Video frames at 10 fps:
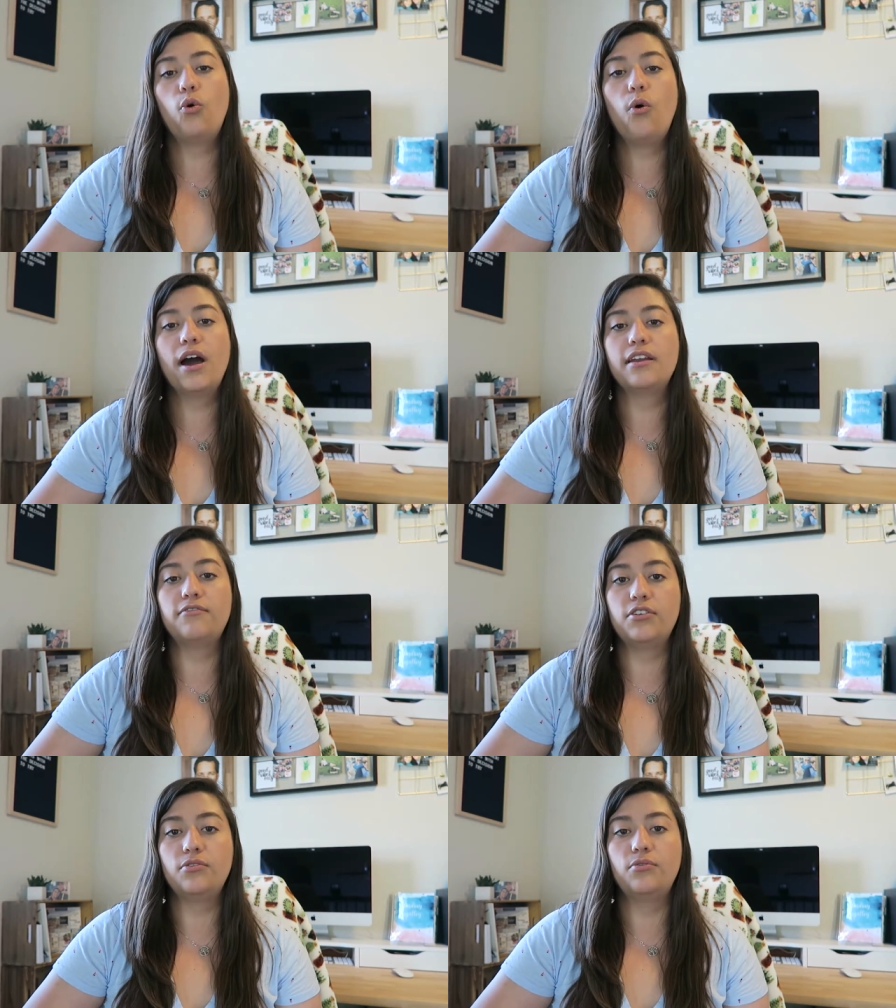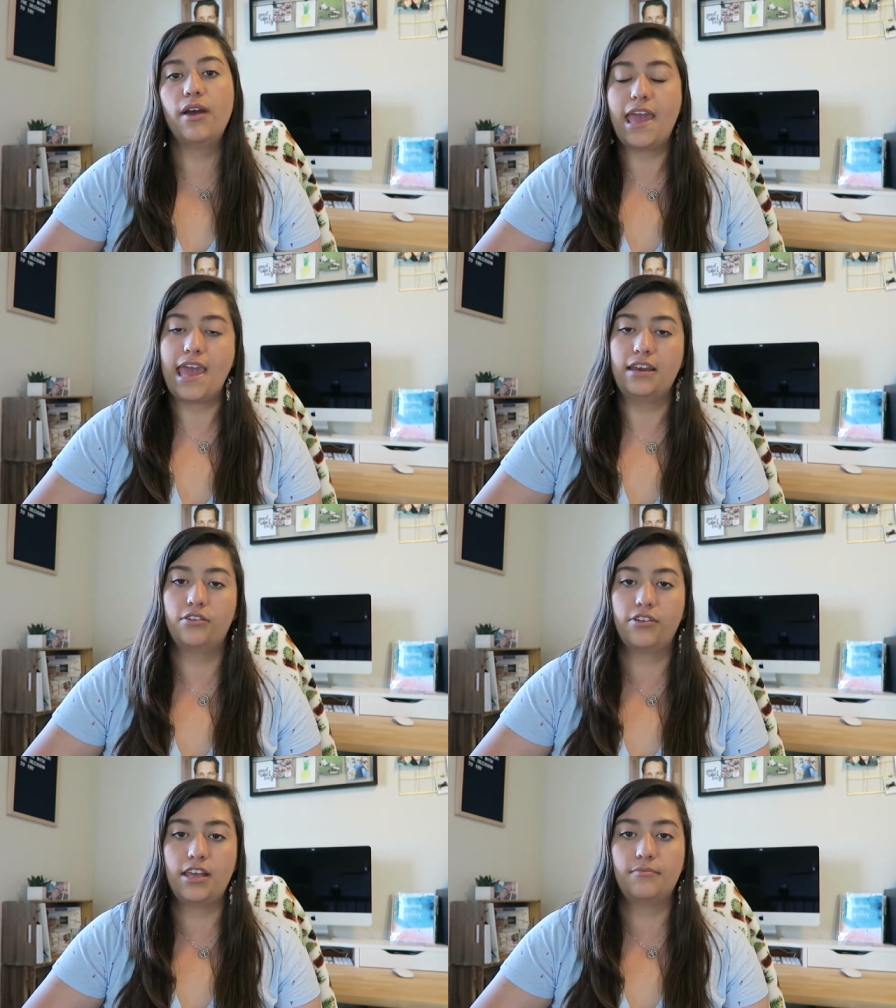quite a few
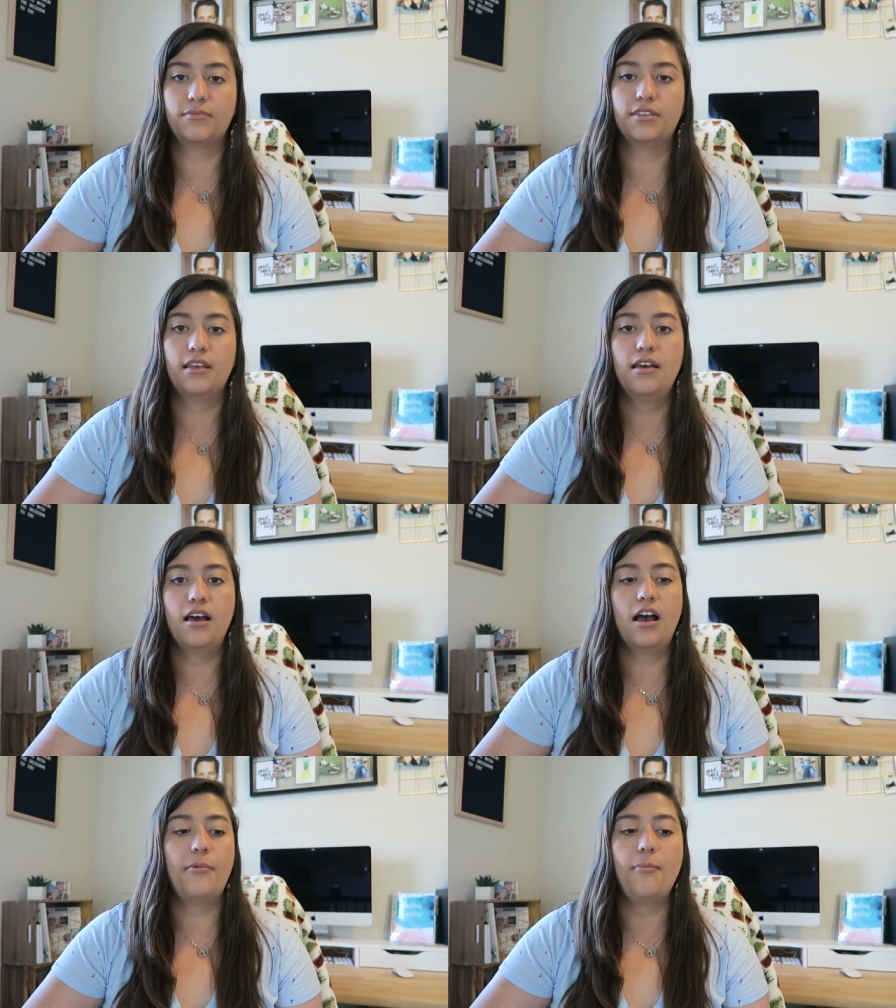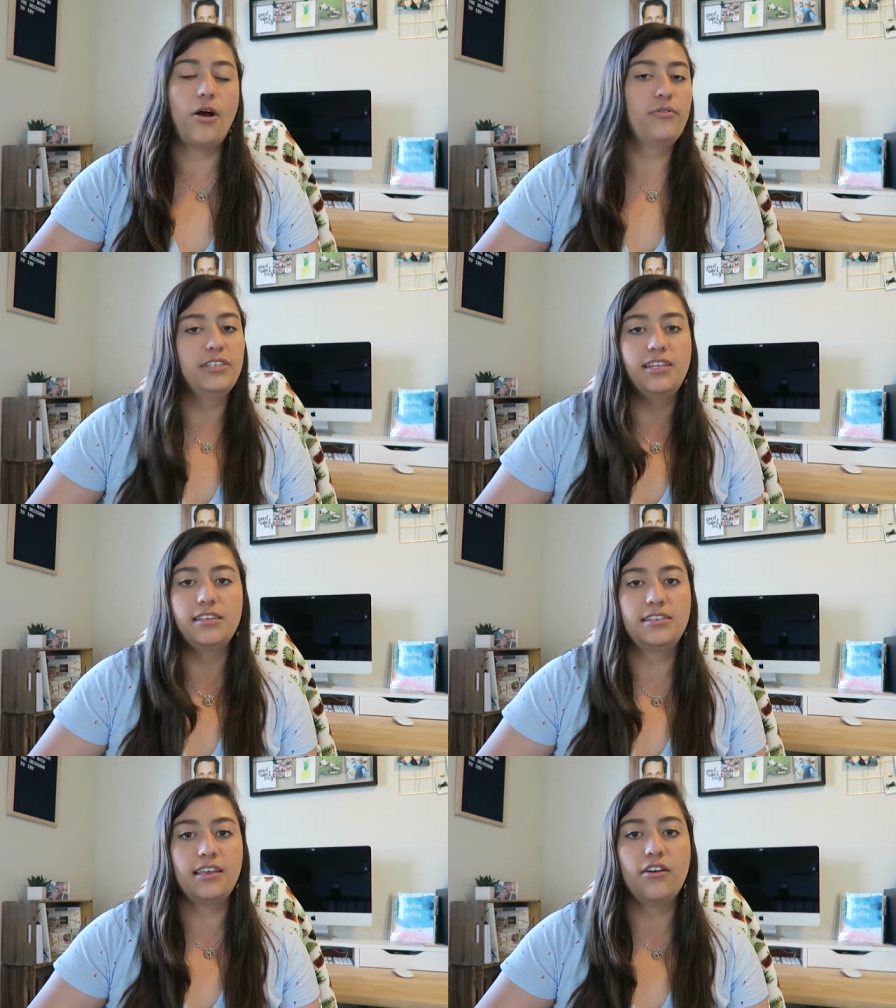hand creams. Um, I'm always
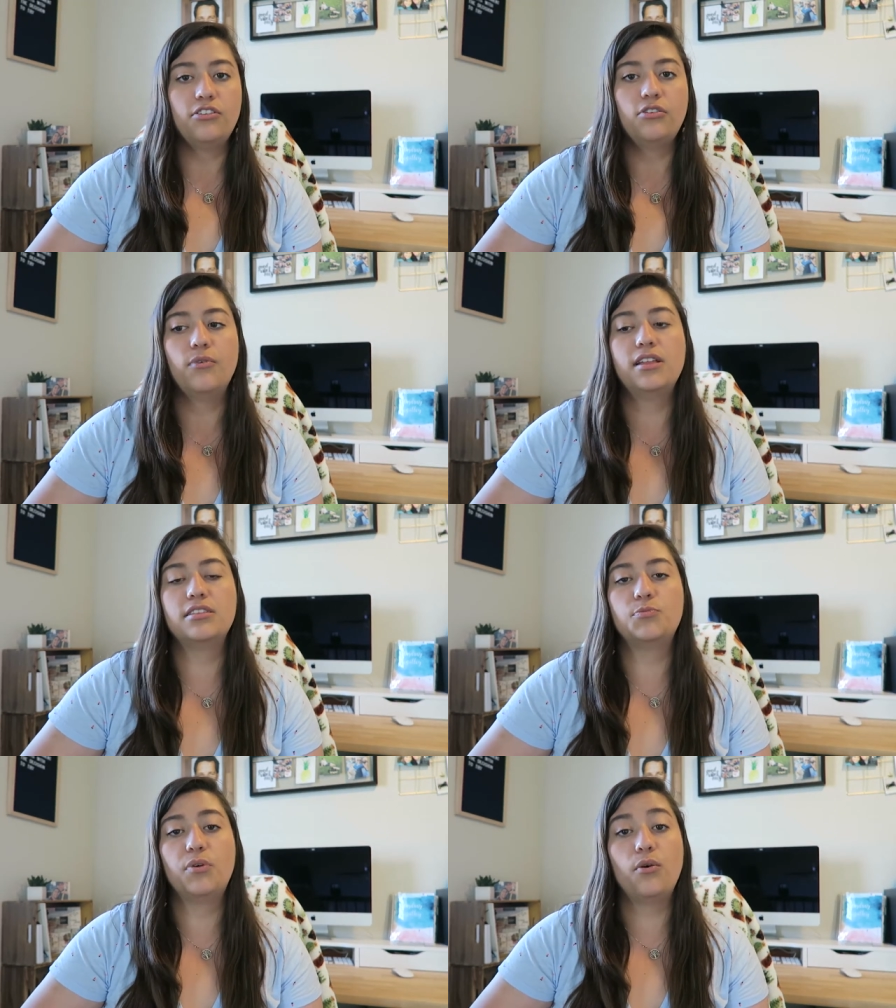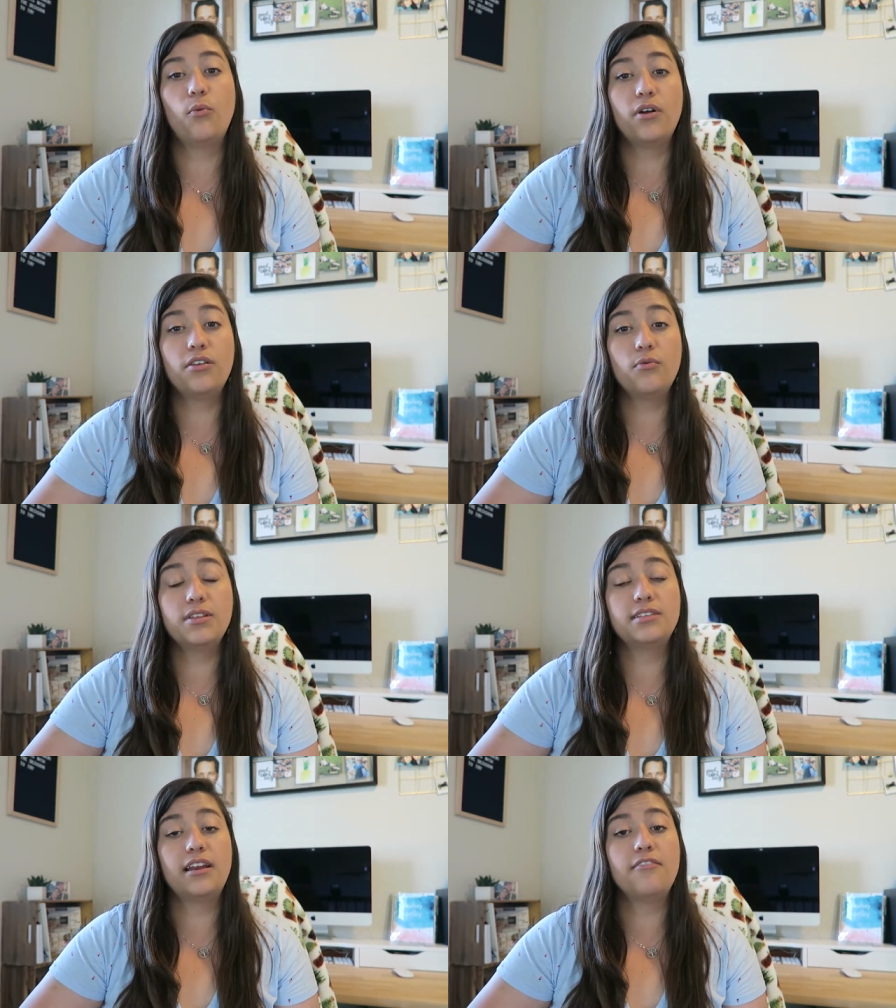testing out new ones, but one of the
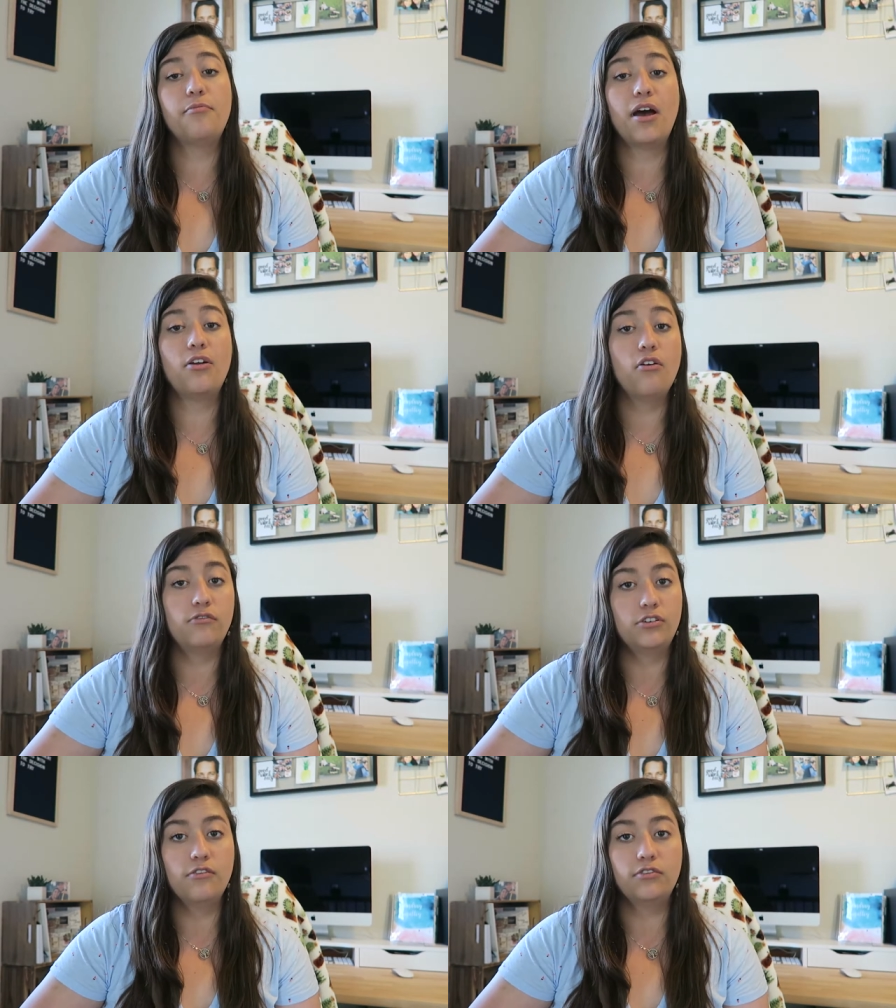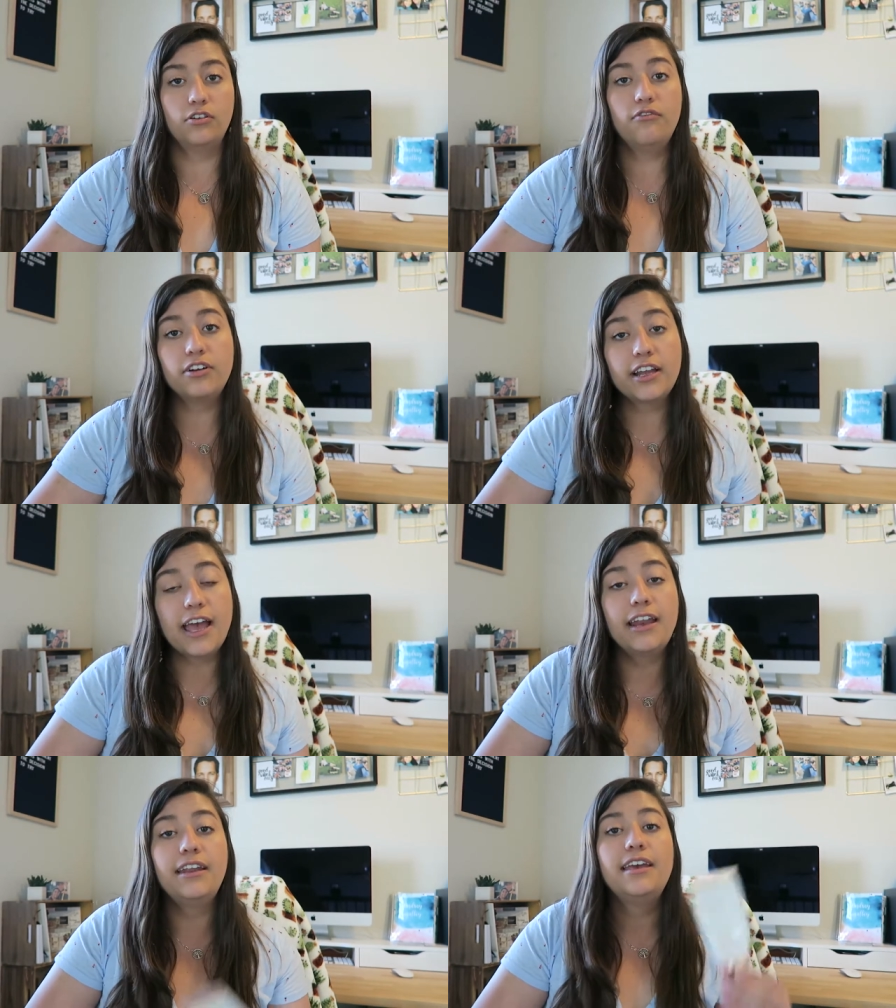ones that I've bought over and over and over
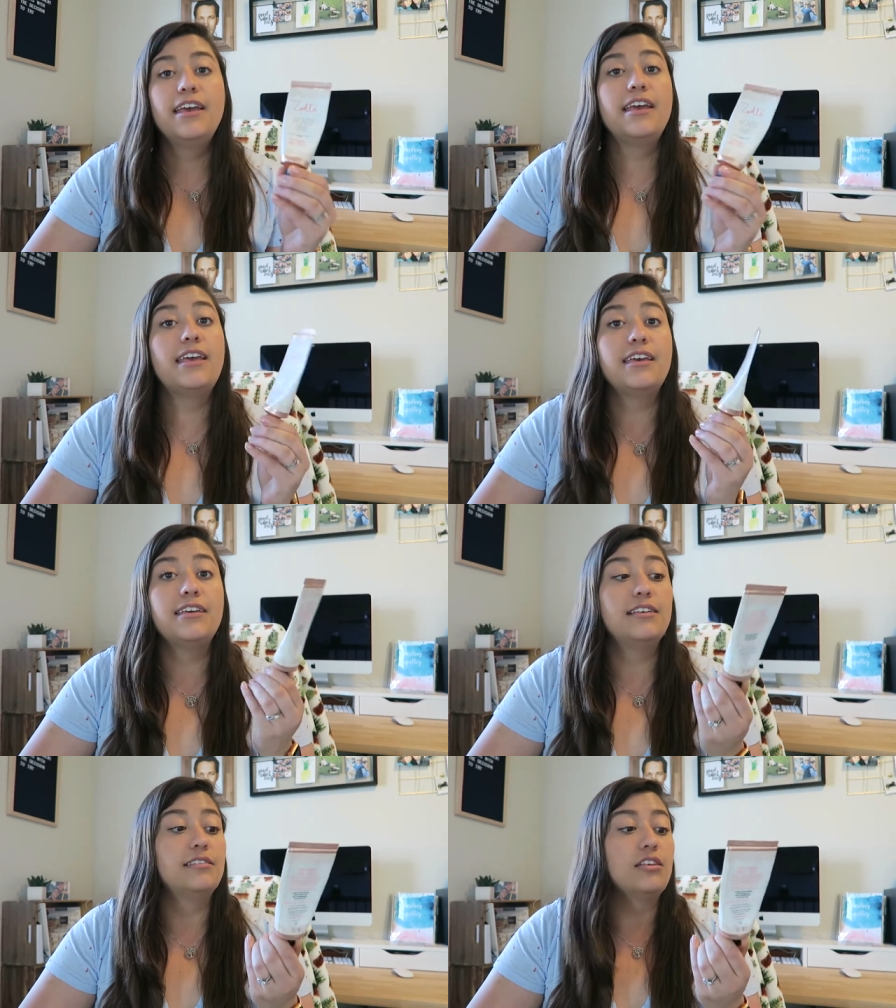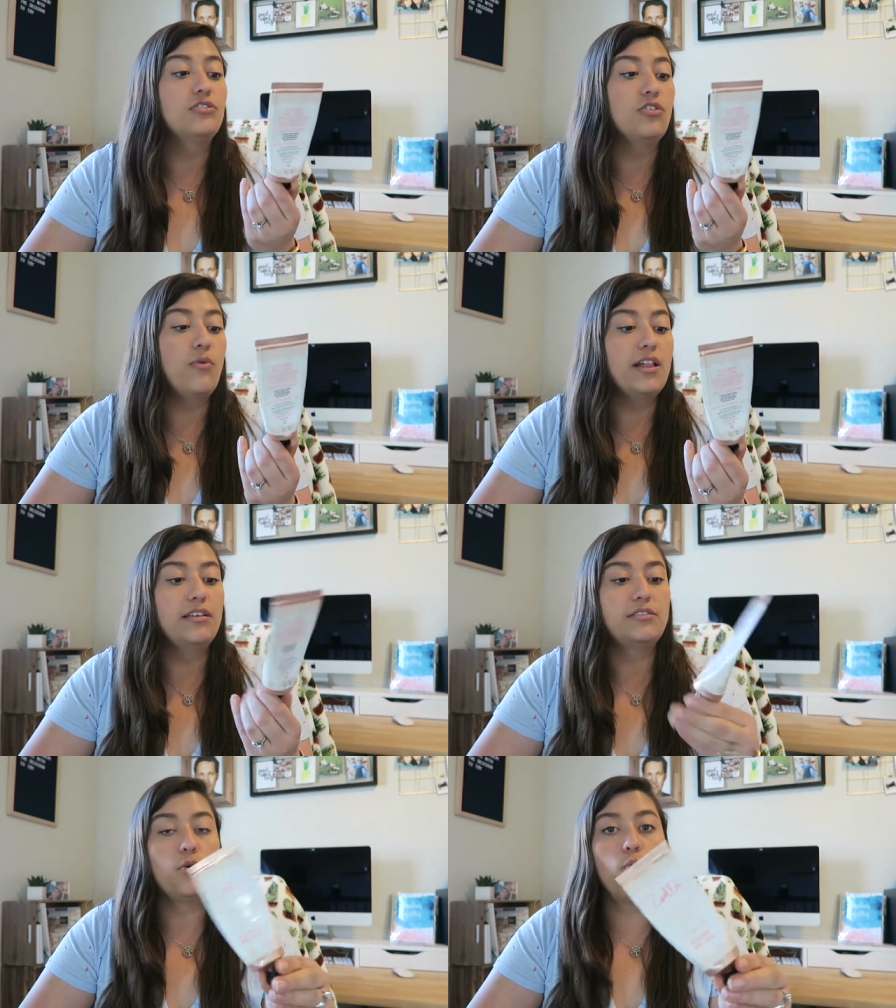again is
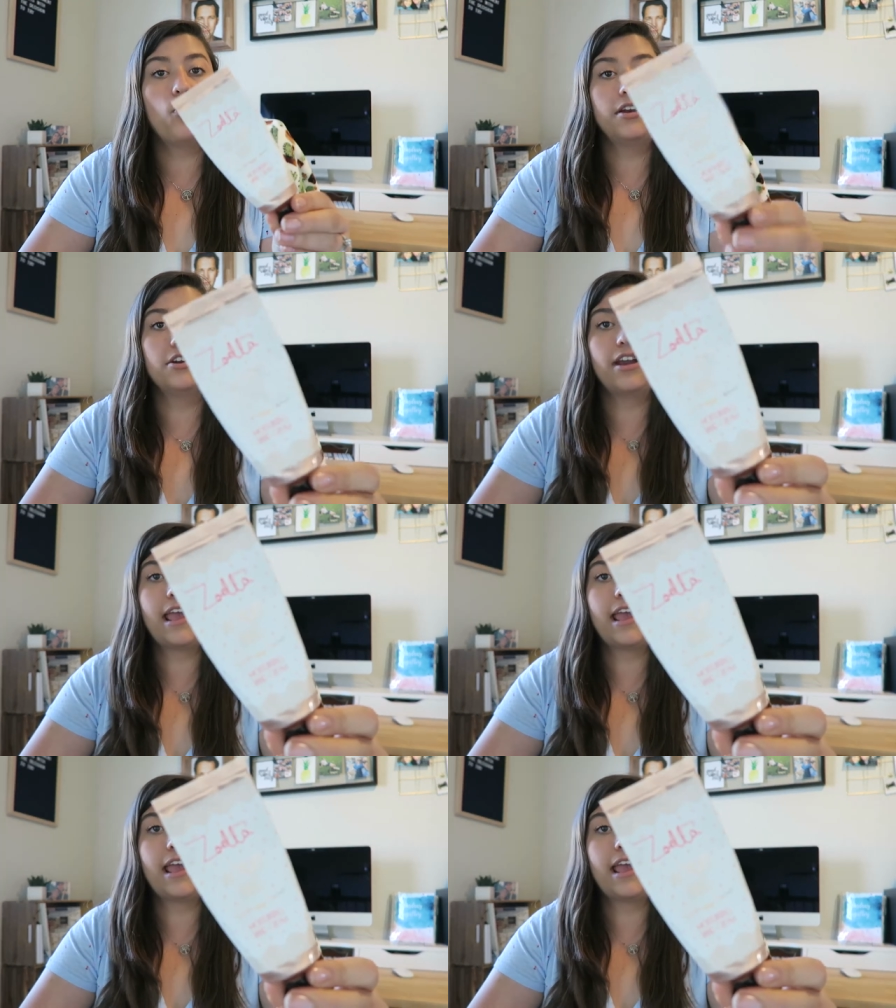Zoella's Wonder